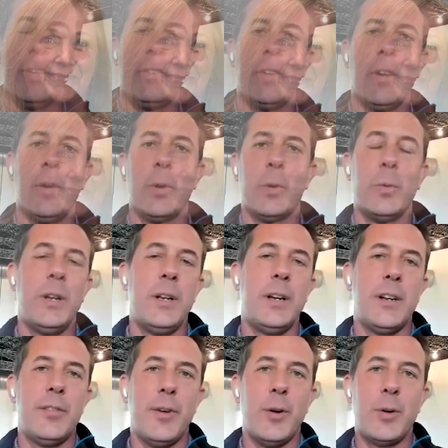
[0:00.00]
So we're really
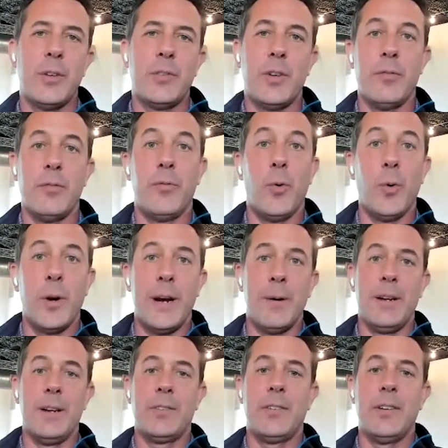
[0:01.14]
going to focus on 4
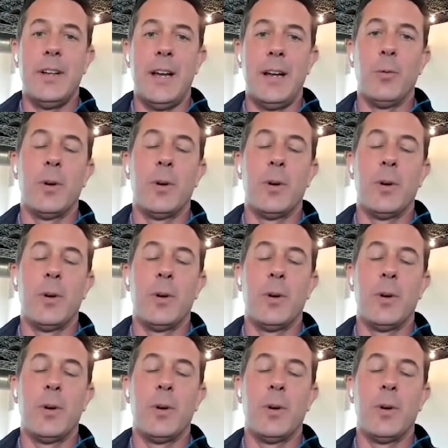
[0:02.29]
areas today.